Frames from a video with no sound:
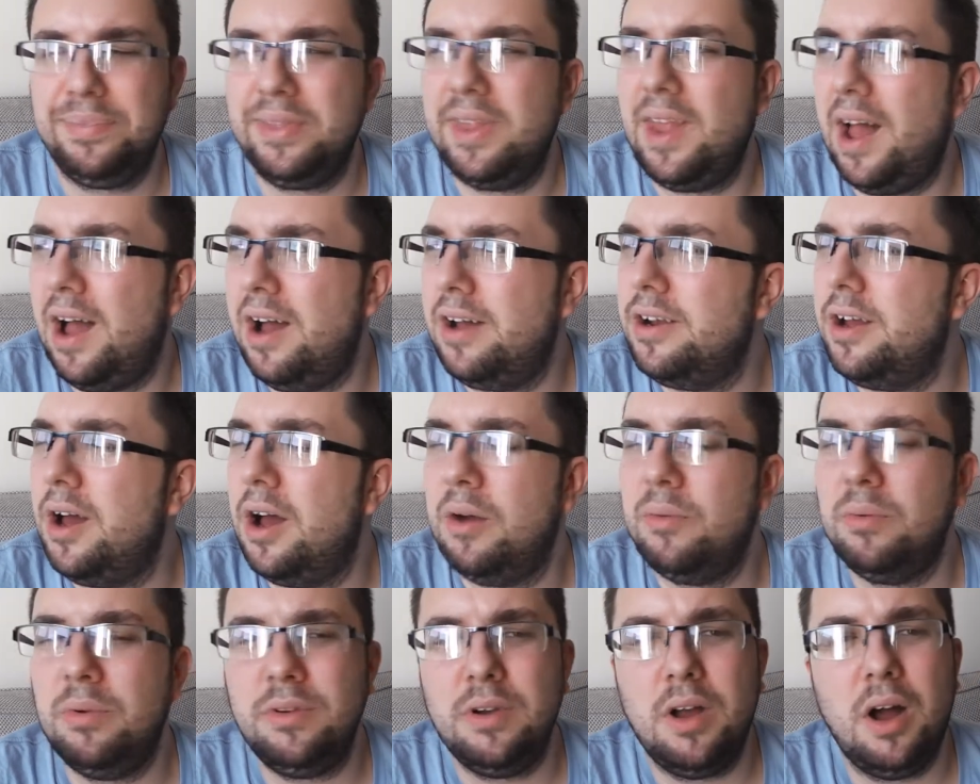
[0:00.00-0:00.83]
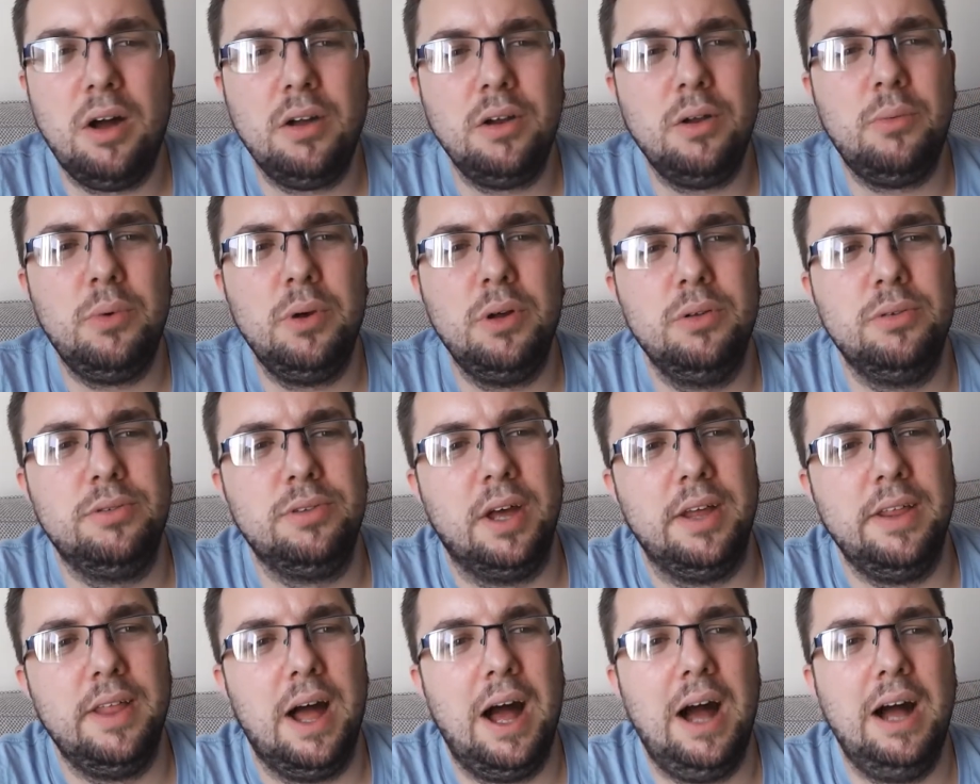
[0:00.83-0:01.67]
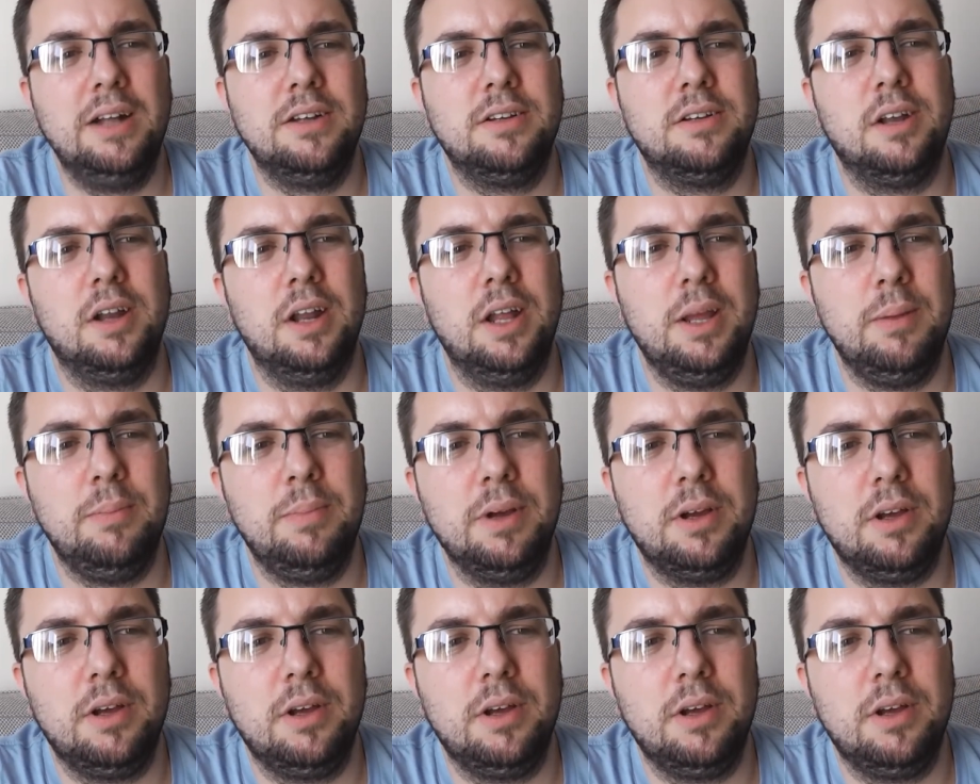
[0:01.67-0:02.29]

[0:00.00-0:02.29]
No, I will say that actually